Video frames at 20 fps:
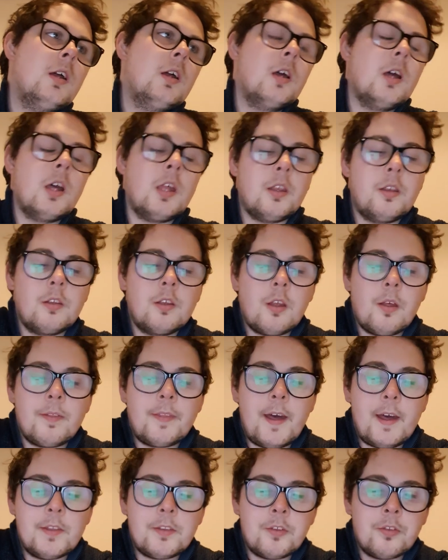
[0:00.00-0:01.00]
And you know,
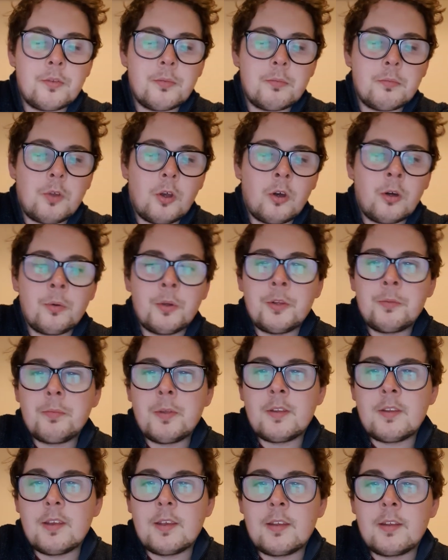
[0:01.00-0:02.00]
that doesn't always
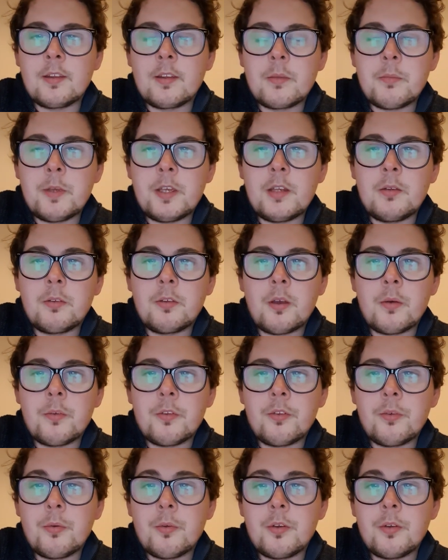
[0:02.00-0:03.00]
particularly mean going
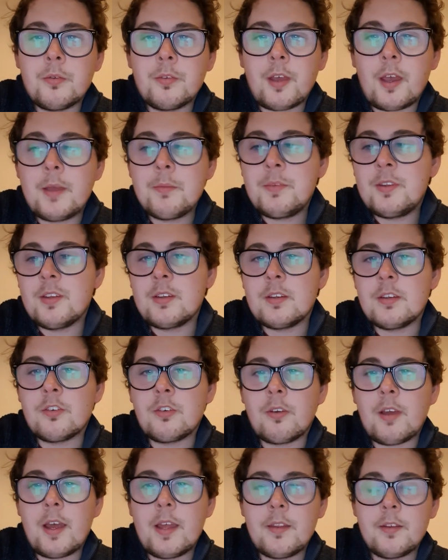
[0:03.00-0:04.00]
to a new time
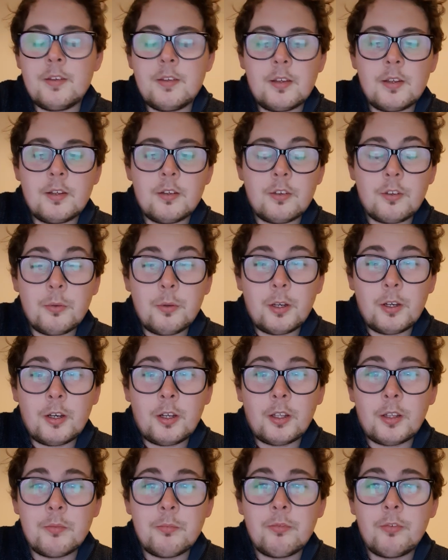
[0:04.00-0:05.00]
signature either. You can do it
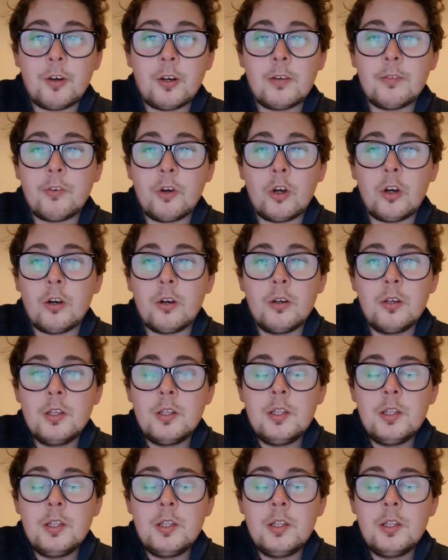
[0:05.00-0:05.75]
all in 4/4.